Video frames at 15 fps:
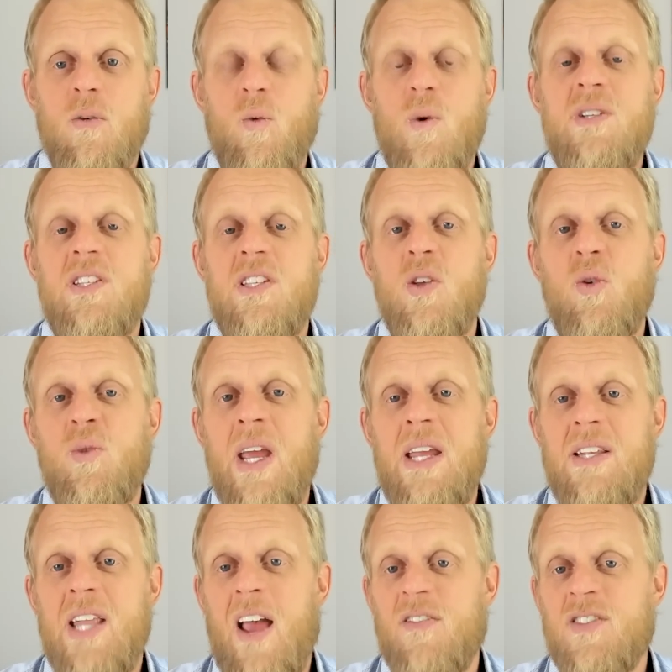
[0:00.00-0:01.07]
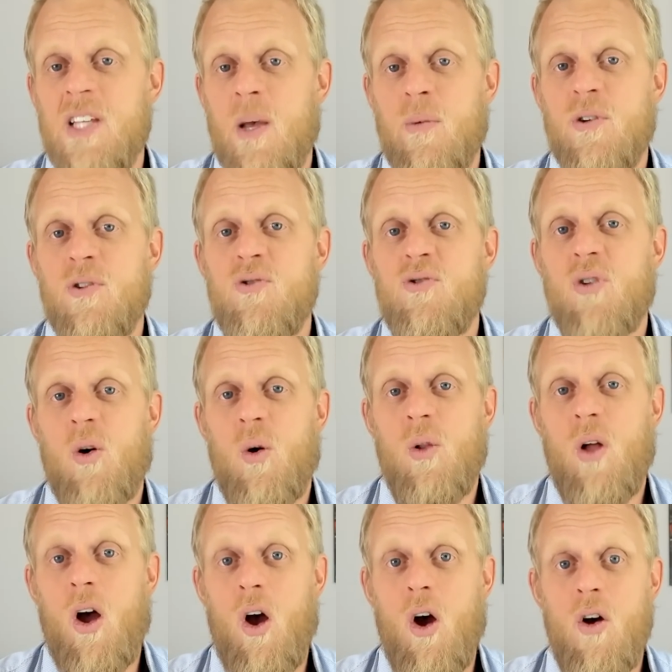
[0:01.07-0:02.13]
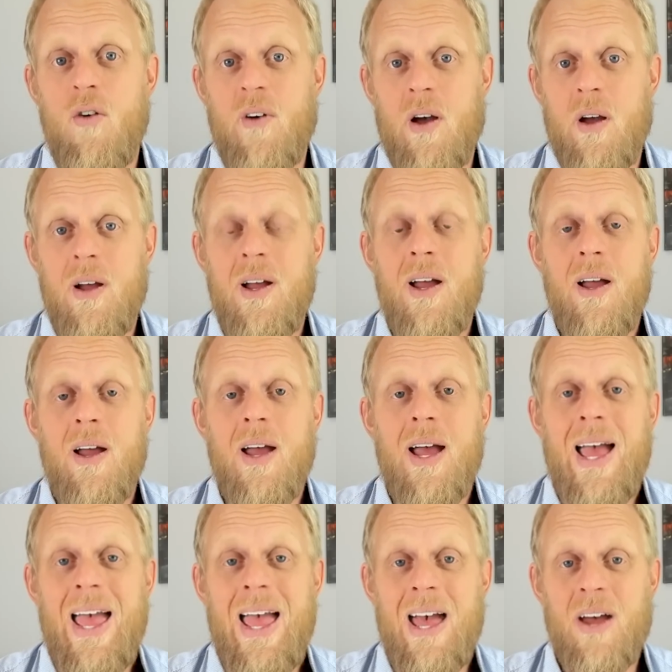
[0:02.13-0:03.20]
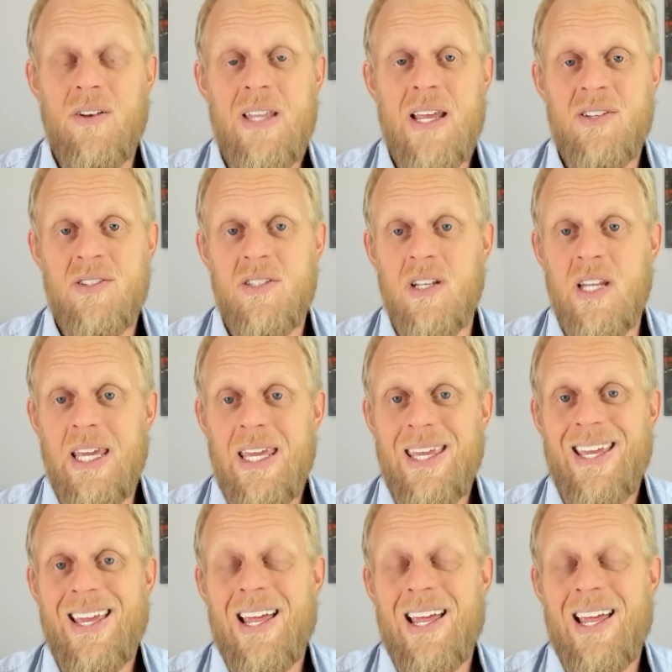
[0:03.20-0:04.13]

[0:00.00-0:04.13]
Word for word: We still need to have some control over our destiny.